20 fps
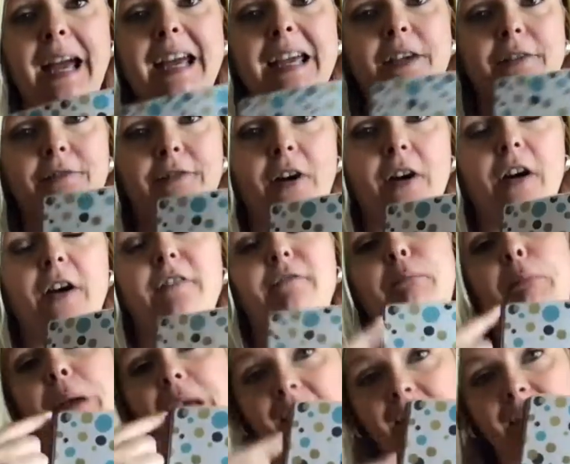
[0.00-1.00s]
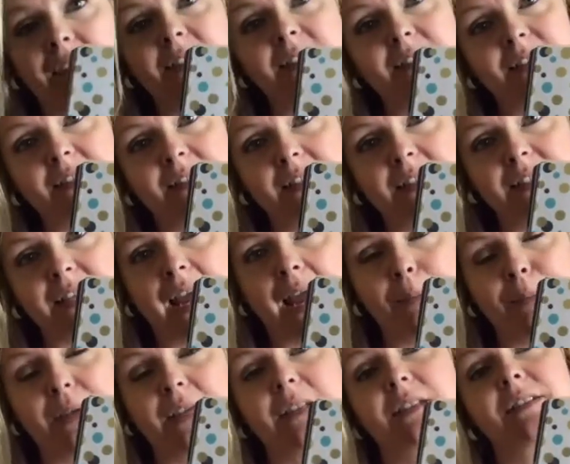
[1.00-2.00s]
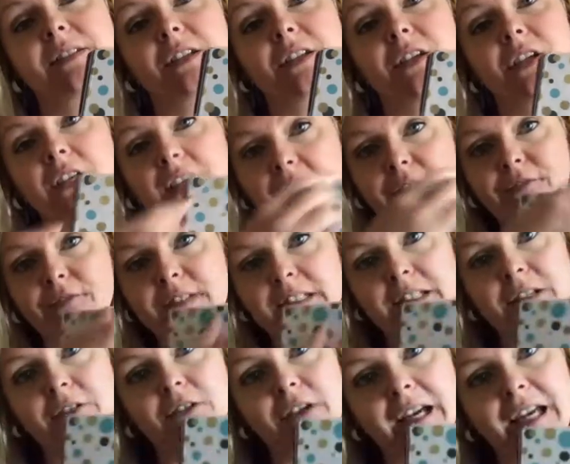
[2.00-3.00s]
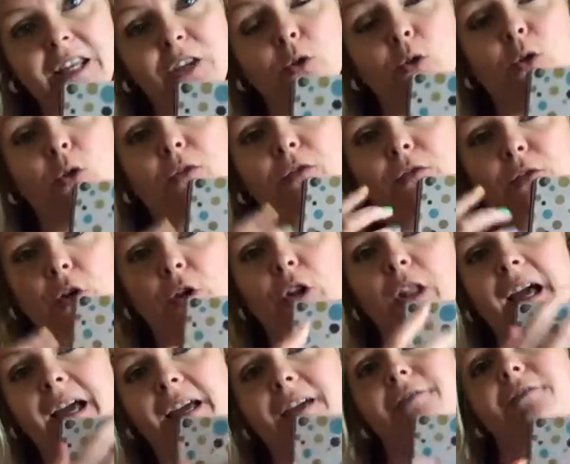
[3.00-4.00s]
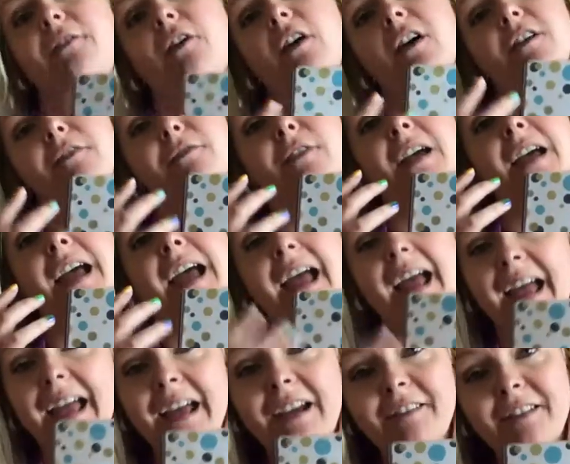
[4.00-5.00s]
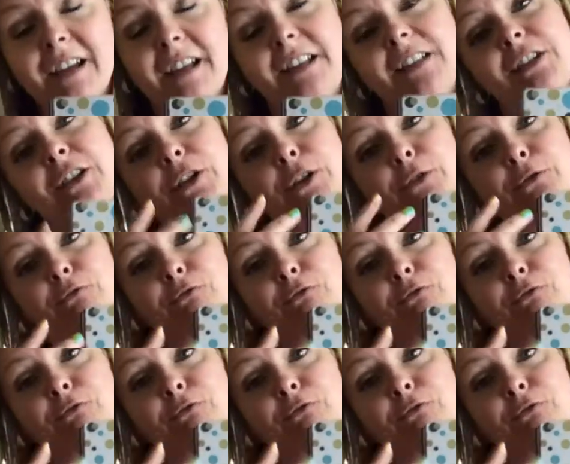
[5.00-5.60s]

A5 plus the tabbing. So you're going to still get your full A5 area to